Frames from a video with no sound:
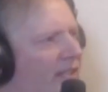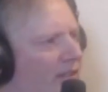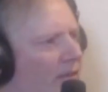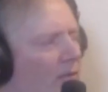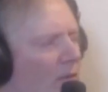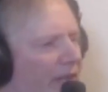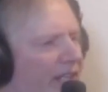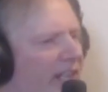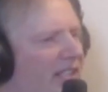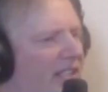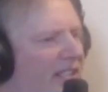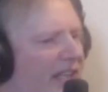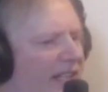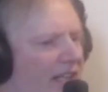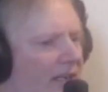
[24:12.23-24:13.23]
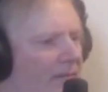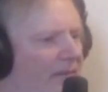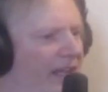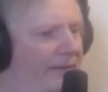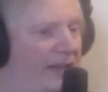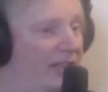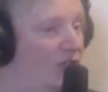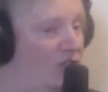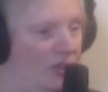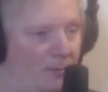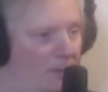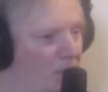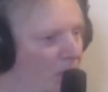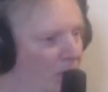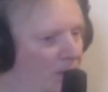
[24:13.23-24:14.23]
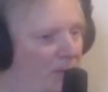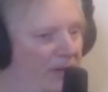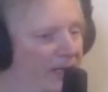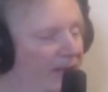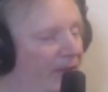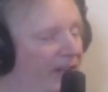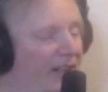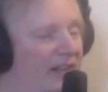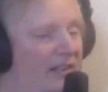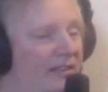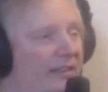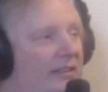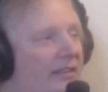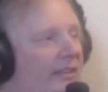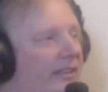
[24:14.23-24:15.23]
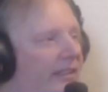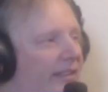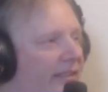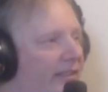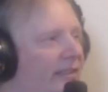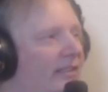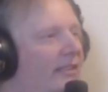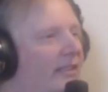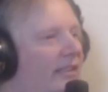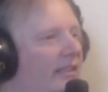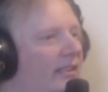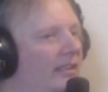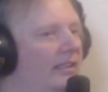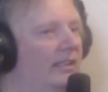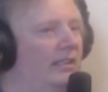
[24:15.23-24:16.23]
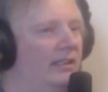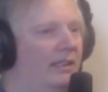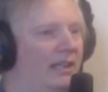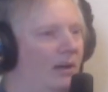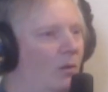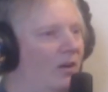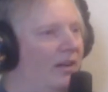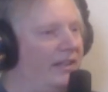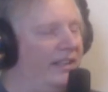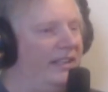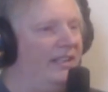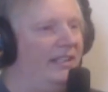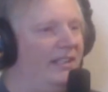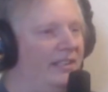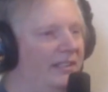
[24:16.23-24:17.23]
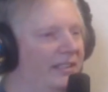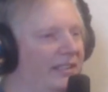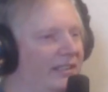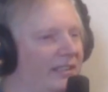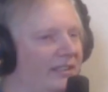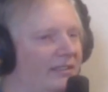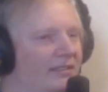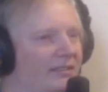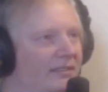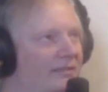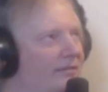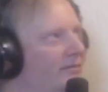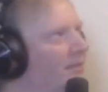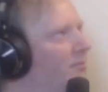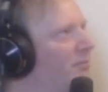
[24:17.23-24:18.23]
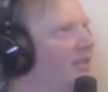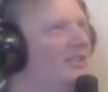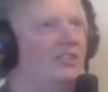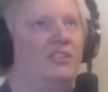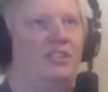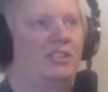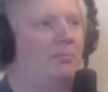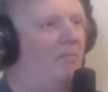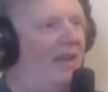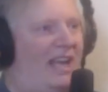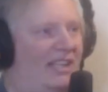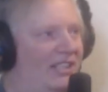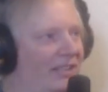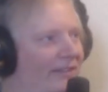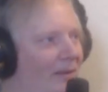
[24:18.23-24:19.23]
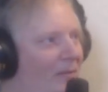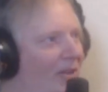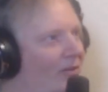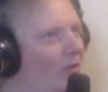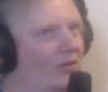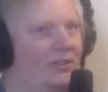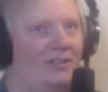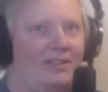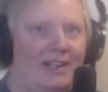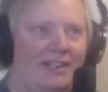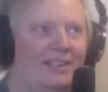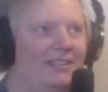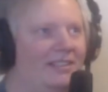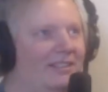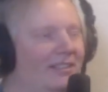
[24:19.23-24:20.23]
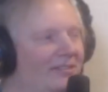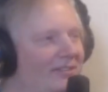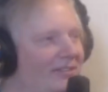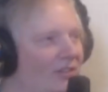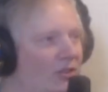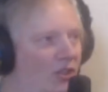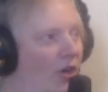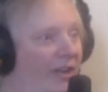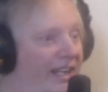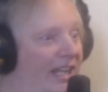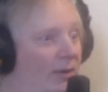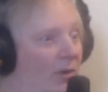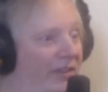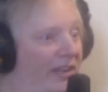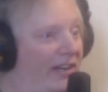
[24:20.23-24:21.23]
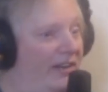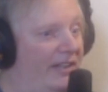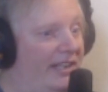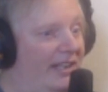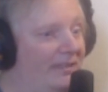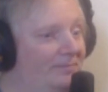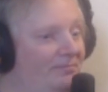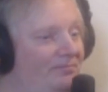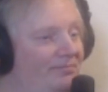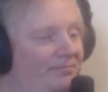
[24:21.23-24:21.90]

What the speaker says: It's a really nice stadium. They've had Super Bowls played there, and I walk in, and the place is just massive. I'm like looking around, and there's hardly anyone there yet.